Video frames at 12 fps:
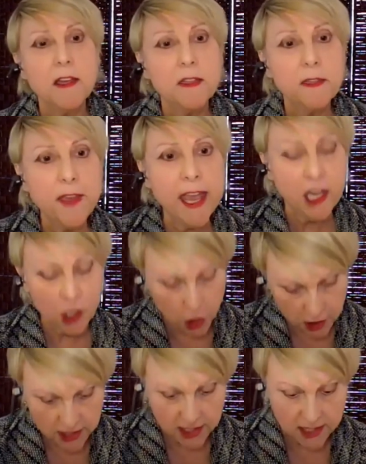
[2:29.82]
Thank
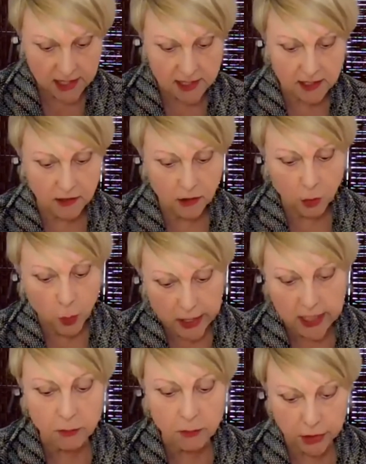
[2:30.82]
goodness we
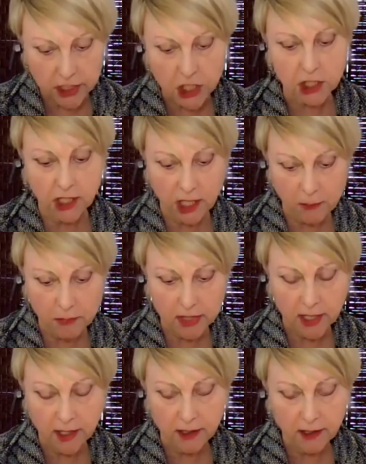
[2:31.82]
in British
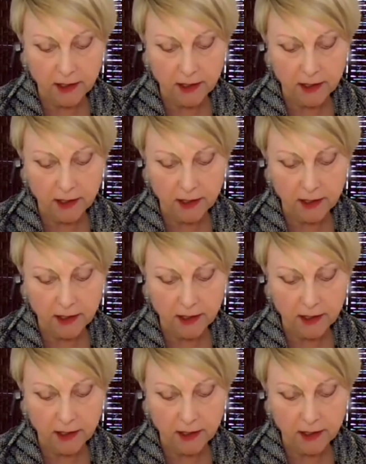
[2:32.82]
Columbia